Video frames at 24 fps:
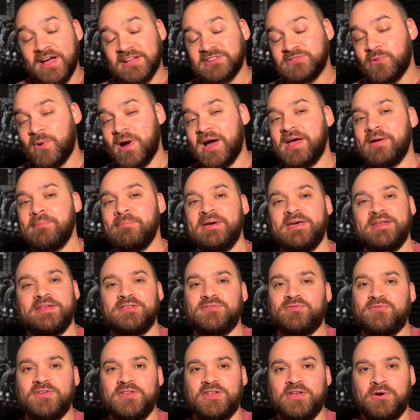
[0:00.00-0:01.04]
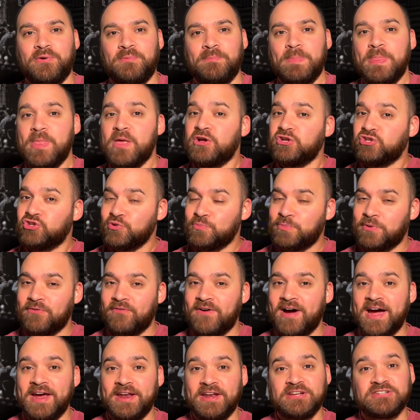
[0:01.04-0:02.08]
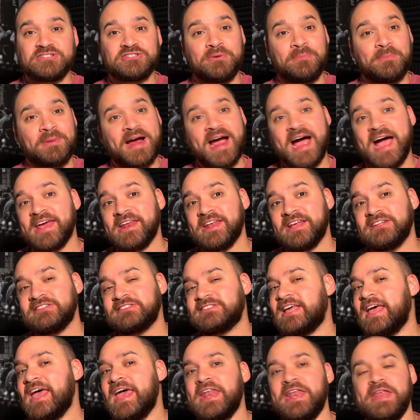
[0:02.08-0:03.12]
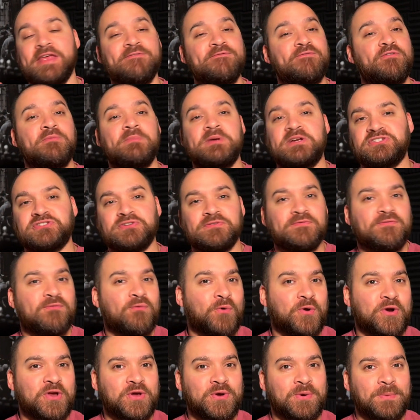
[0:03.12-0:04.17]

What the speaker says: that's why I made this video, to provide some guidance and information for